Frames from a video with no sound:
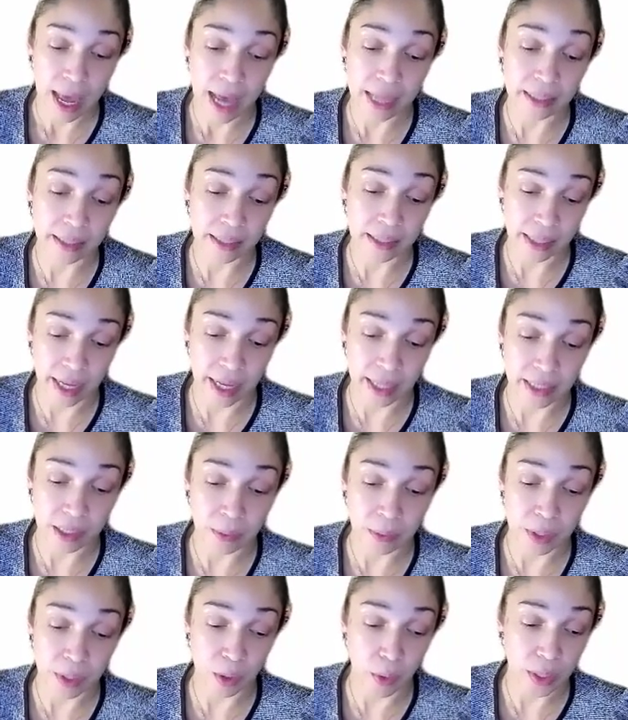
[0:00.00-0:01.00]
and the scans I
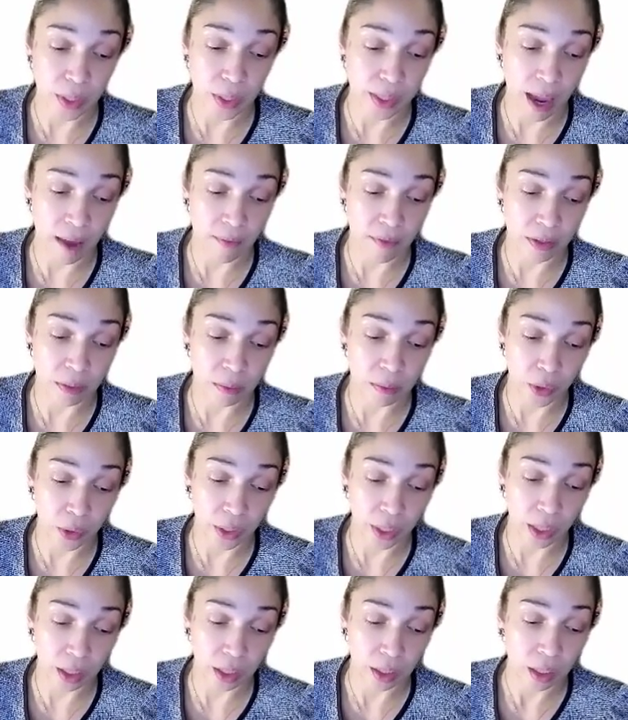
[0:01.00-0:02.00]
was going to have in the
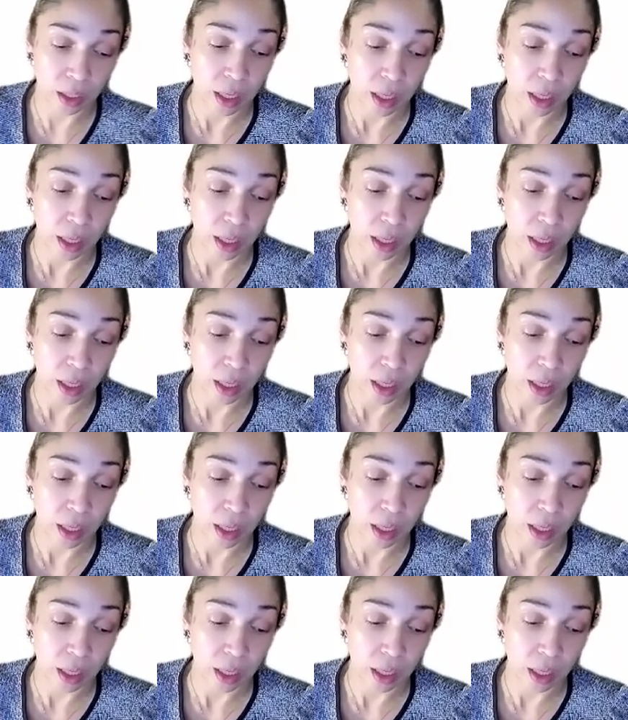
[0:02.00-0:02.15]
morning.